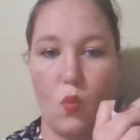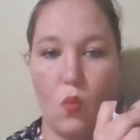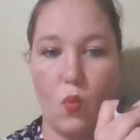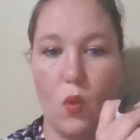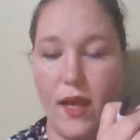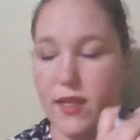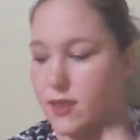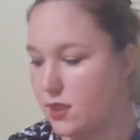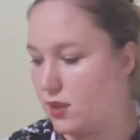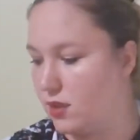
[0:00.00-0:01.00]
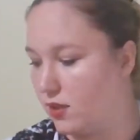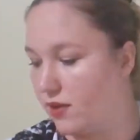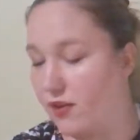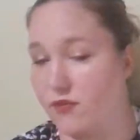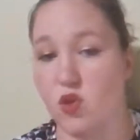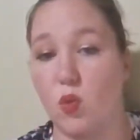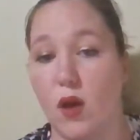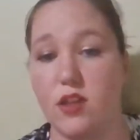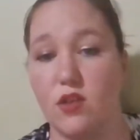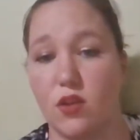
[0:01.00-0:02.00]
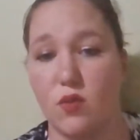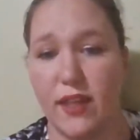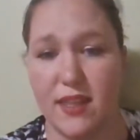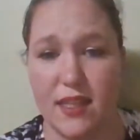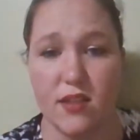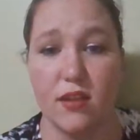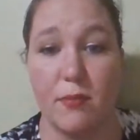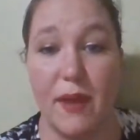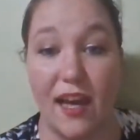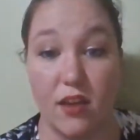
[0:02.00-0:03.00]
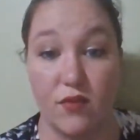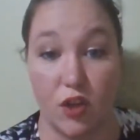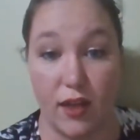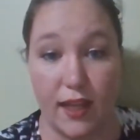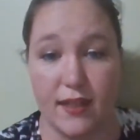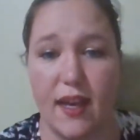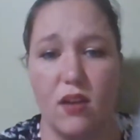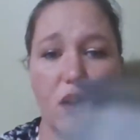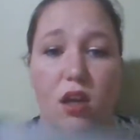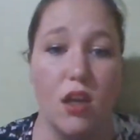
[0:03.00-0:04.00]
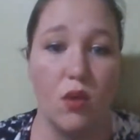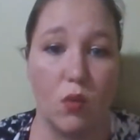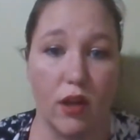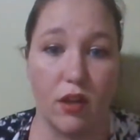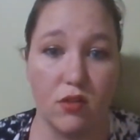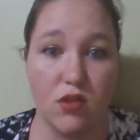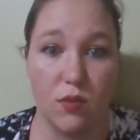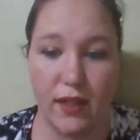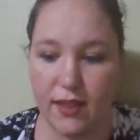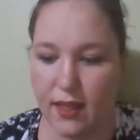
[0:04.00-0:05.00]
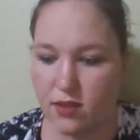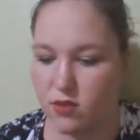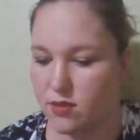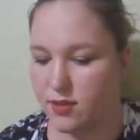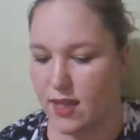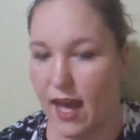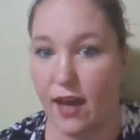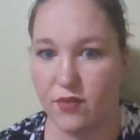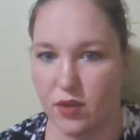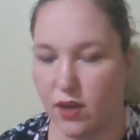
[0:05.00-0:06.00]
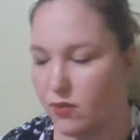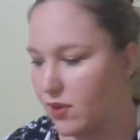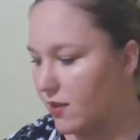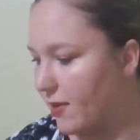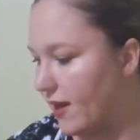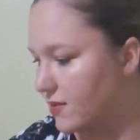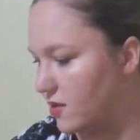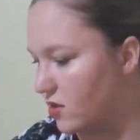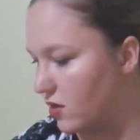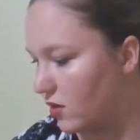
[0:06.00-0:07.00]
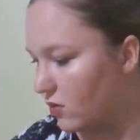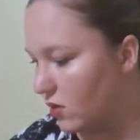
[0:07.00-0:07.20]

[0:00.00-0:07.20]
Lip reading: What. If you want, you can write these on the back of your handout. We're going to write the answers after I read the passage to you.